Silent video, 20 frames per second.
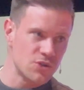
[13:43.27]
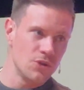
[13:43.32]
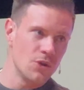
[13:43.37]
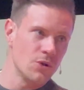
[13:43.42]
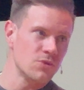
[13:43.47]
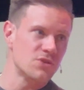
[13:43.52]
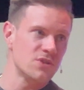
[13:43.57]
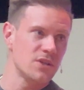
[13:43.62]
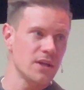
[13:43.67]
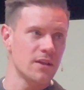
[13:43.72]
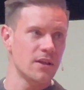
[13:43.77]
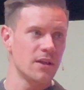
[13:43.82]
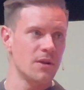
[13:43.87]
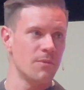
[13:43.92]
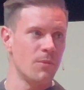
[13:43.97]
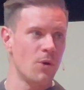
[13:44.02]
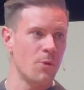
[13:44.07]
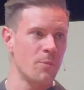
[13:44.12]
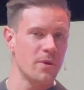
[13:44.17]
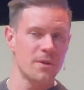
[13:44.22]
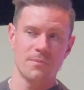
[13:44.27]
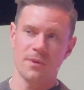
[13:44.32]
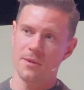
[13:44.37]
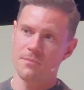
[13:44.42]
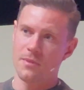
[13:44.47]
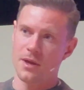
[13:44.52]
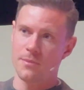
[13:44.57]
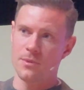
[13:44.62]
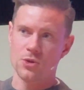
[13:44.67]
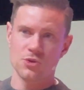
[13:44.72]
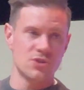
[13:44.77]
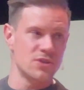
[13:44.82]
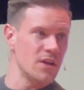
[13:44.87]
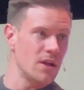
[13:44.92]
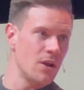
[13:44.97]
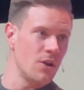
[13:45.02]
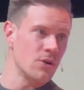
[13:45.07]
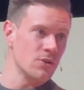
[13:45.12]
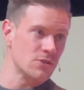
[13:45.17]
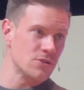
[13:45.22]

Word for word: don't see it in the moment, but maybe you see it long